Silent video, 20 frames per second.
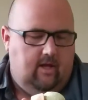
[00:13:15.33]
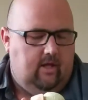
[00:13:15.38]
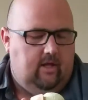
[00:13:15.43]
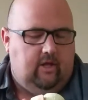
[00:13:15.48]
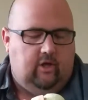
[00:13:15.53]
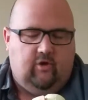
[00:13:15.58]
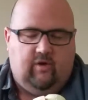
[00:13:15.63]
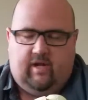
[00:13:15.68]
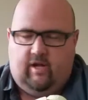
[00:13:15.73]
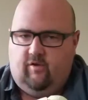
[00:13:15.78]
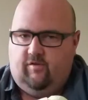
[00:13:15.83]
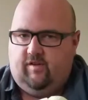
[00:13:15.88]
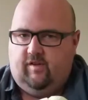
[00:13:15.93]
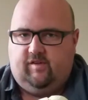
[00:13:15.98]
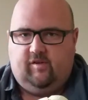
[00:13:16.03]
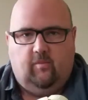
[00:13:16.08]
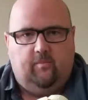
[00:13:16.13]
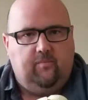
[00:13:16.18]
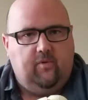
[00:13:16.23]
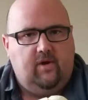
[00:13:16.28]
You can use this
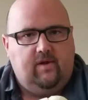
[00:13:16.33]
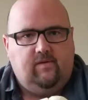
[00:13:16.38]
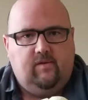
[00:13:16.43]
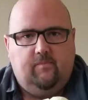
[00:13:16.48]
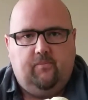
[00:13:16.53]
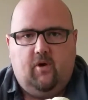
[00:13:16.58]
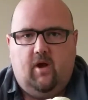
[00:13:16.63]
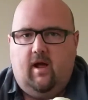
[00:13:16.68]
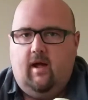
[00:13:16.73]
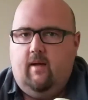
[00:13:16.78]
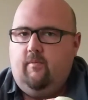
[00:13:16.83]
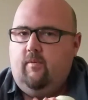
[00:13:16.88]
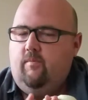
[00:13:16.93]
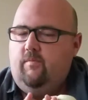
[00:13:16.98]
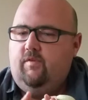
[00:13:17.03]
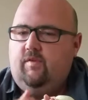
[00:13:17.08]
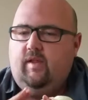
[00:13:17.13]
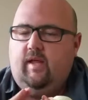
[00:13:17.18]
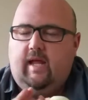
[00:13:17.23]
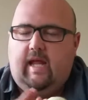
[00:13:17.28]
on breathing
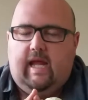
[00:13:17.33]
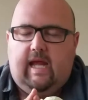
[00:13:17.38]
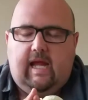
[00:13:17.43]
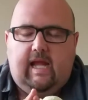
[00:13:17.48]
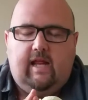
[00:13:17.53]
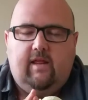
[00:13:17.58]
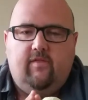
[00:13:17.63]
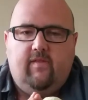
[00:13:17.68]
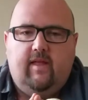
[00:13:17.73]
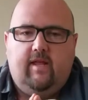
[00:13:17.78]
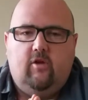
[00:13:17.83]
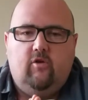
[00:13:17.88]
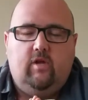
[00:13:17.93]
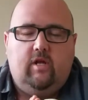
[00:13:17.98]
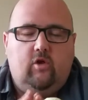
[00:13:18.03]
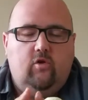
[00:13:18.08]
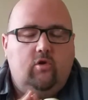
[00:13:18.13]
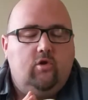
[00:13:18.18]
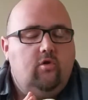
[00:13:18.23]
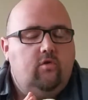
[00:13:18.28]
problems. Anything,
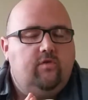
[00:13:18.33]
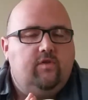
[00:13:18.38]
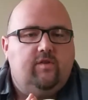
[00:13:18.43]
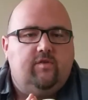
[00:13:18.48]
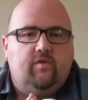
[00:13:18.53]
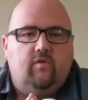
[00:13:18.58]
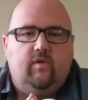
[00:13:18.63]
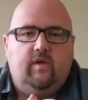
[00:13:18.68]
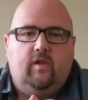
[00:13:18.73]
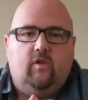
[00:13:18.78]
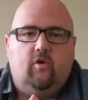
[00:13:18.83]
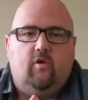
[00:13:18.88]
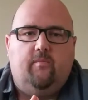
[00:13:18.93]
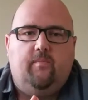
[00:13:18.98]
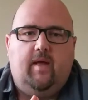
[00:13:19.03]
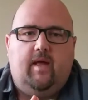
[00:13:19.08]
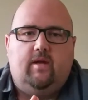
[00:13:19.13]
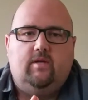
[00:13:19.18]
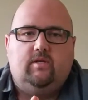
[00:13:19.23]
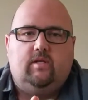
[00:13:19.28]
you use this on the alert
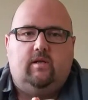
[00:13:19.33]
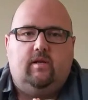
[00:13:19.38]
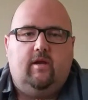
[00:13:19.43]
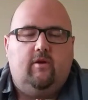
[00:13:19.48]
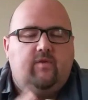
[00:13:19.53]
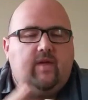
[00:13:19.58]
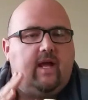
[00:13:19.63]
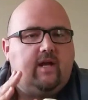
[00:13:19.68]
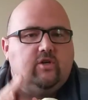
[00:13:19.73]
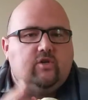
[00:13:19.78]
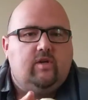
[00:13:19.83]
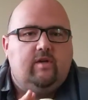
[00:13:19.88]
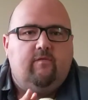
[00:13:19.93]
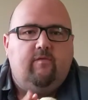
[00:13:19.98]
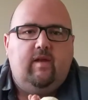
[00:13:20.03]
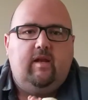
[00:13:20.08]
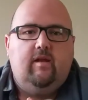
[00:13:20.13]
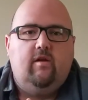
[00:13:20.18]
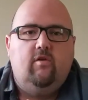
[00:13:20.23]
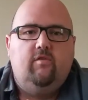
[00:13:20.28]
patient. There's actually
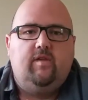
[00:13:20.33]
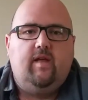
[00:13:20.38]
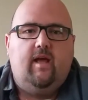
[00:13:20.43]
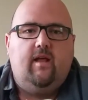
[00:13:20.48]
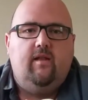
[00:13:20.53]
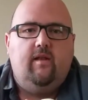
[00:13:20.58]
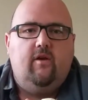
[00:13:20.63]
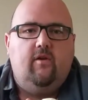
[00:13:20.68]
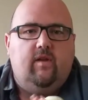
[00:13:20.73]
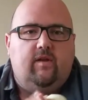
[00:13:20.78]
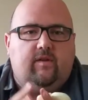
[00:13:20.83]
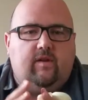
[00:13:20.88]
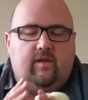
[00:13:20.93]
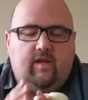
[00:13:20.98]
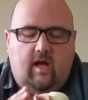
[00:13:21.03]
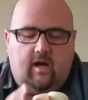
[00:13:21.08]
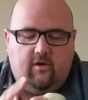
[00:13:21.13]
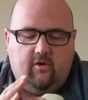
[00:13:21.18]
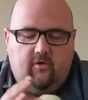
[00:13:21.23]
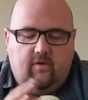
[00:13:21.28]
videos out there that the
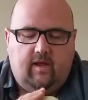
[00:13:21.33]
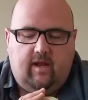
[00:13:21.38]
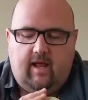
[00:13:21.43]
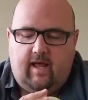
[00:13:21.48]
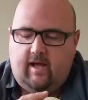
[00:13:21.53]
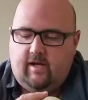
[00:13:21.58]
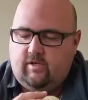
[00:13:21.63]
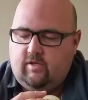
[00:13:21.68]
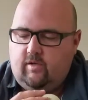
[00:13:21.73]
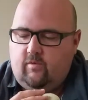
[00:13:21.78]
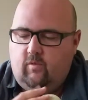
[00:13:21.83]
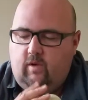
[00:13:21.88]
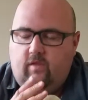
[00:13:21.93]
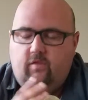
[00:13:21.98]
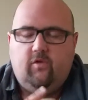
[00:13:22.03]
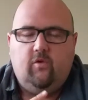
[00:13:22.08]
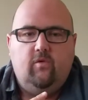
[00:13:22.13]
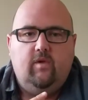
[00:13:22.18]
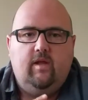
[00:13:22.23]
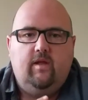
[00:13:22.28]
doctor that actually went
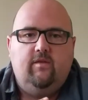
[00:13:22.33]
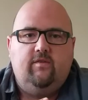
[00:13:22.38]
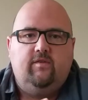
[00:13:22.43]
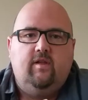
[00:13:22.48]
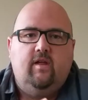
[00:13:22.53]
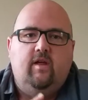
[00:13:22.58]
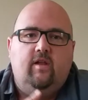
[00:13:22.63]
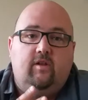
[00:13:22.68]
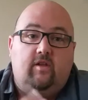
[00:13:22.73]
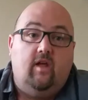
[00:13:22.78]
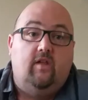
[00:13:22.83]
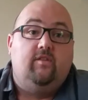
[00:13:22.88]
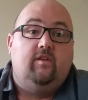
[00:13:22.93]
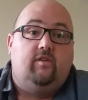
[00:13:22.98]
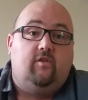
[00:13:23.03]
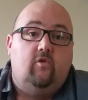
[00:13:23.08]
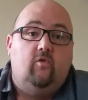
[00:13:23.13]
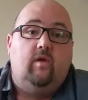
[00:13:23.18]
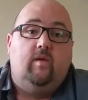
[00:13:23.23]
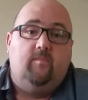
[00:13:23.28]
through this does it
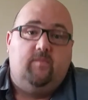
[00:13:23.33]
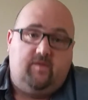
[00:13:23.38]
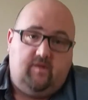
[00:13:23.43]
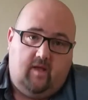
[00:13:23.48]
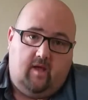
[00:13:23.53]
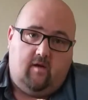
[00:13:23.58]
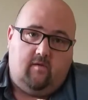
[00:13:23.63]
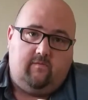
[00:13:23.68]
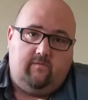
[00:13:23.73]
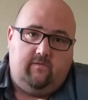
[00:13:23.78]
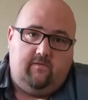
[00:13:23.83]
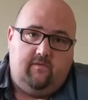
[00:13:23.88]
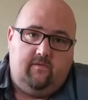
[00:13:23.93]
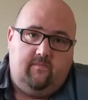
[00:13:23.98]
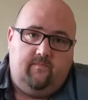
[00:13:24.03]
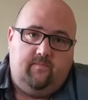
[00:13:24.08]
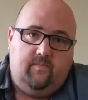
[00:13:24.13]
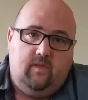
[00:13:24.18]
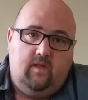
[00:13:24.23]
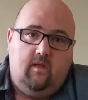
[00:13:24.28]
to himself.
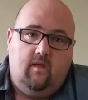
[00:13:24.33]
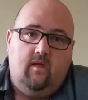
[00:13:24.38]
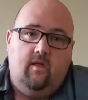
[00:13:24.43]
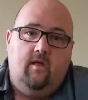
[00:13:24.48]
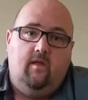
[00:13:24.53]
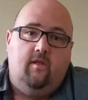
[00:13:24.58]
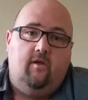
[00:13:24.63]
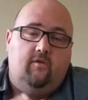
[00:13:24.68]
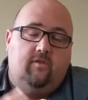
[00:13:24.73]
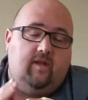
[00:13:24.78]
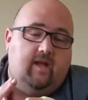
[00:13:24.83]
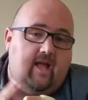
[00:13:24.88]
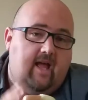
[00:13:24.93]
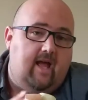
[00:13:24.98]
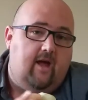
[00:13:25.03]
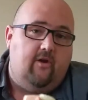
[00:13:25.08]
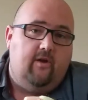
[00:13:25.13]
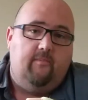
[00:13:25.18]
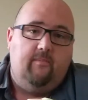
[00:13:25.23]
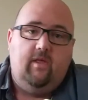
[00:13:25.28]
There's a guy
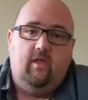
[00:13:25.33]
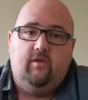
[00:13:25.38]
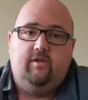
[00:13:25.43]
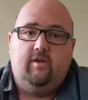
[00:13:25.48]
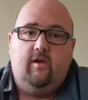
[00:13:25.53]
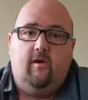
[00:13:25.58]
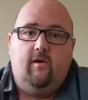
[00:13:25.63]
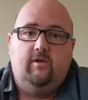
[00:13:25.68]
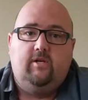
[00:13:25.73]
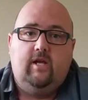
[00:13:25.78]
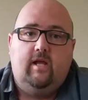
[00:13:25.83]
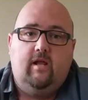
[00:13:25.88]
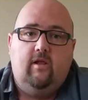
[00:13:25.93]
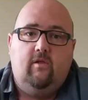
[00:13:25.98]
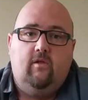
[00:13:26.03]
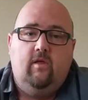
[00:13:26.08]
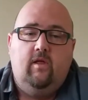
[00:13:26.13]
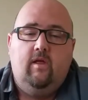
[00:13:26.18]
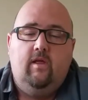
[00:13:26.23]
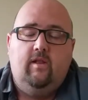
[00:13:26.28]
on the military
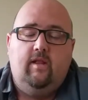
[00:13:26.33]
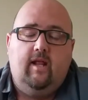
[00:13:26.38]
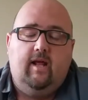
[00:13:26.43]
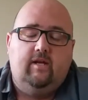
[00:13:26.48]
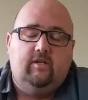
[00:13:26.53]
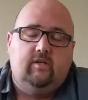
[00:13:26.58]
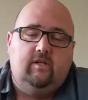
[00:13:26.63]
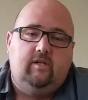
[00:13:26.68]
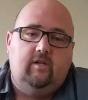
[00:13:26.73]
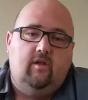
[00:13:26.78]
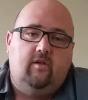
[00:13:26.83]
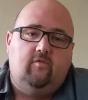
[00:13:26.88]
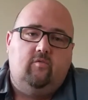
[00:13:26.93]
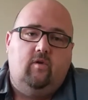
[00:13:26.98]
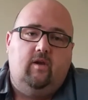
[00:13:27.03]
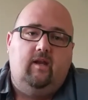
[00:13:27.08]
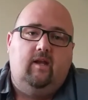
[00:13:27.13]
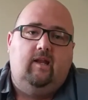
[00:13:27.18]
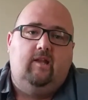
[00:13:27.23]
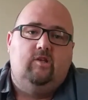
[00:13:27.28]
channel that actually does
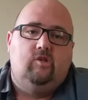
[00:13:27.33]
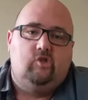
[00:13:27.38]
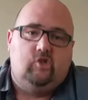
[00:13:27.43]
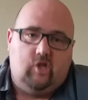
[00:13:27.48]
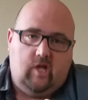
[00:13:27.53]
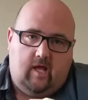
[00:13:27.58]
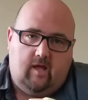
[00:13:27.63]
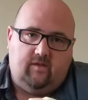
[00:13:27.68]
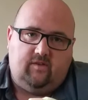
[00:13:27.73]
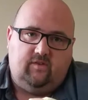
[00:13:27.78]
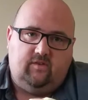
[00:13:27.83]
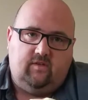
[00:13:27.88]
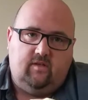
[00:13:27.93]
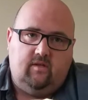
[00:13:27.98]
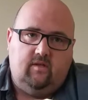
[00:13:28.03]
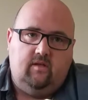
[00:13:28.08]
one in his chest.